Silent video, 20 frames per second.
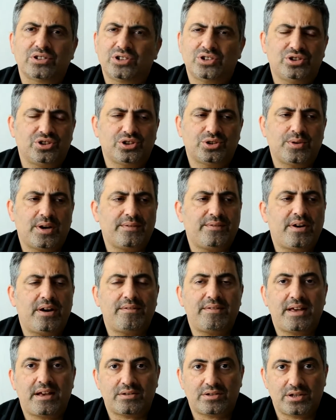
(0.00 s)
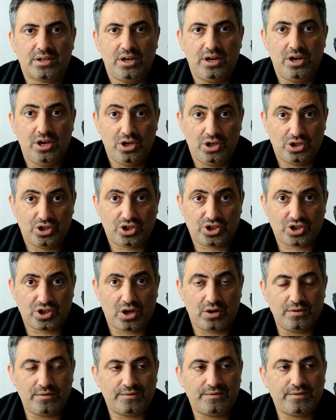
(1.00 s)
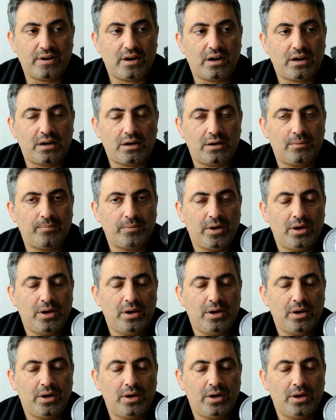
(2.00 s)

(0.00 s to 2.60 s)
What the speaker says: 225,000 so far.